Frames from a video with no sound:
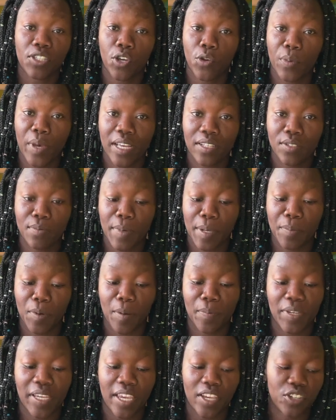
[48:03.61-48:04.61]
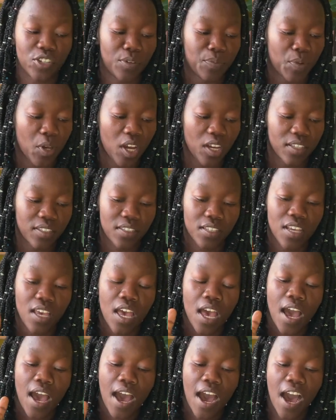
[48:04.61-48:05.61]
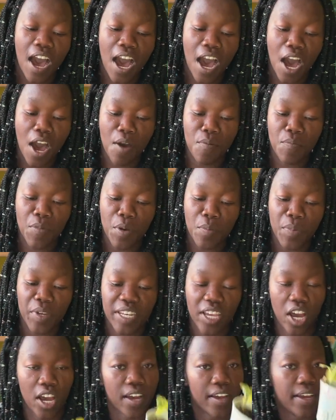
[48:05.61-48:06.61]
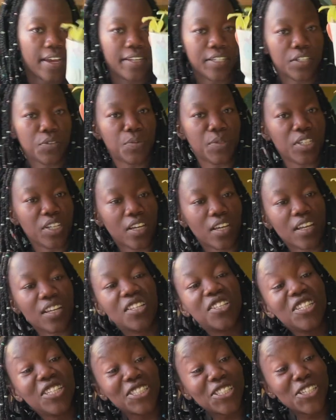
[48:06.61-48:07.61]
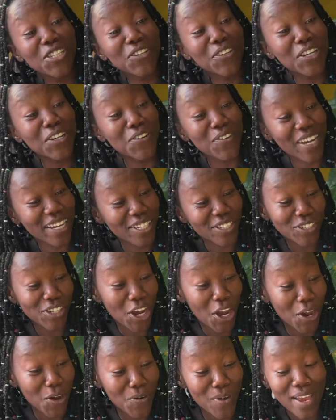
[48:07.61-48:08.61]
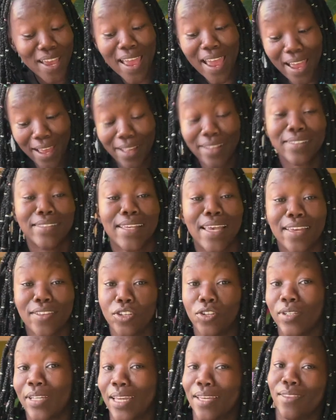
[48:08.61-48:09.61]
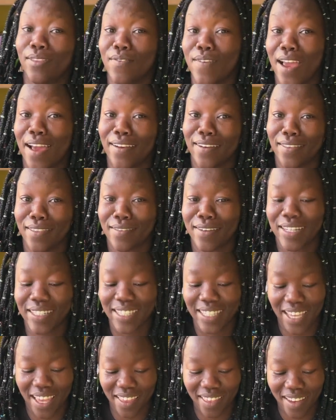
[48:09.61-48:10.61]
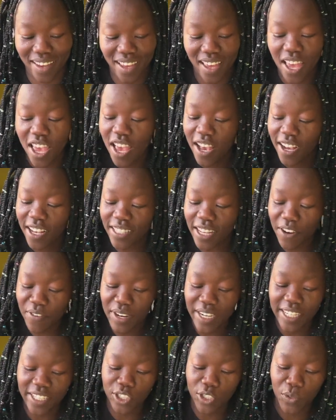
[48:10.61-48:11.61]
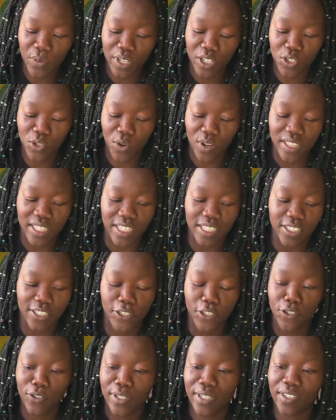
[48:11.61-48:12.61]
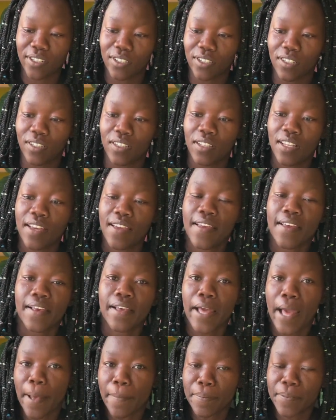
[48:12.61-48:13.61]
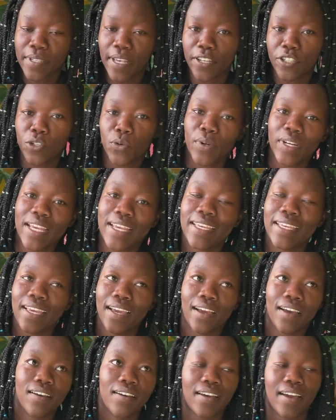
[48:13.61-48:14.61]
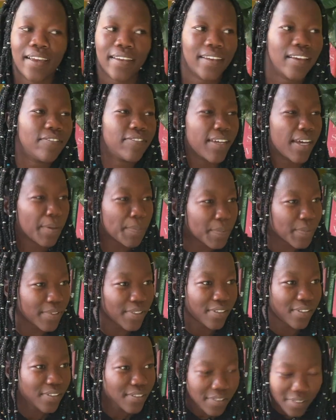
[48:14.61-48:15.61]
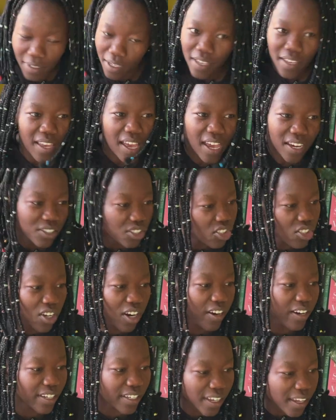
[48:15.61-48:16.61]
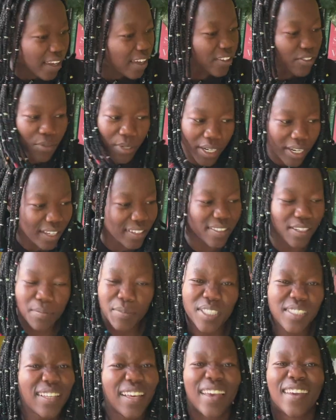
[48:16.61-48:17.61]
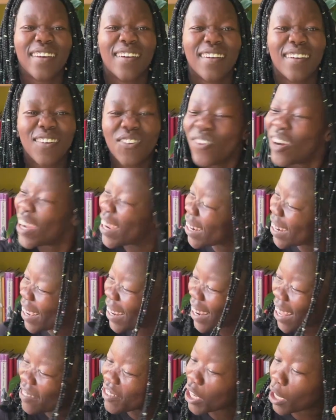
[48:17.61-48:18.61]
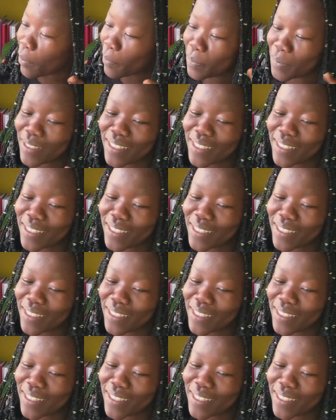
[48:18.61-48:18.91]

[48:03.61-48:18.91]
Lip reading: back to my propagation box. But yeah, I did want to do a quick show and say they'll get 3 out of 3 together, because I really do enjoy these cute little cups. I do want to, I love cups. Actually, sorry, now I realize I'm just like, what? I love cups.